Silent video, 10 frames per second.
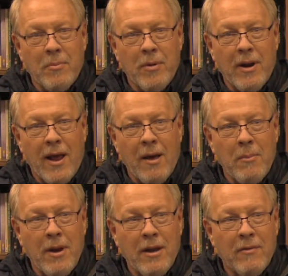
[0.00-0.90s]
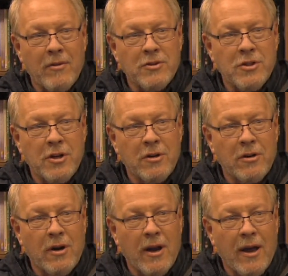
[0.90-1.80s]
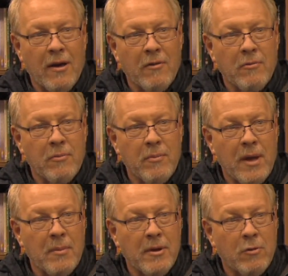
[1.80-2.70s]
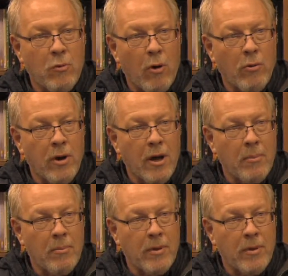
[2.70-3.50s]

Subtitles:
but how many of us here have maybe grown up,